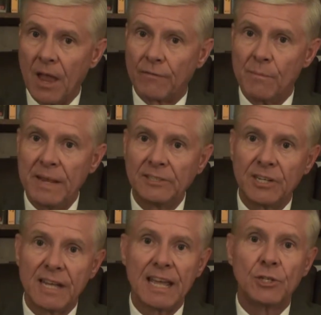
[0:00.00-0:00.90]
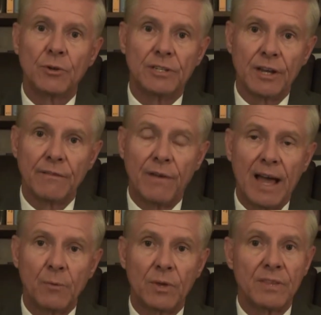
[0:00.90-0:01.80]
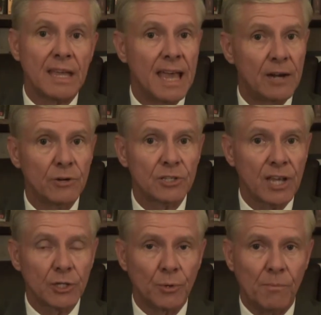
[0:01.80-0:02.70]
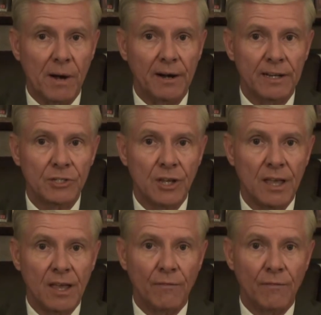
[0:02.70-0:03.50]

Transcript: for me today to identify with a heterosexual marriage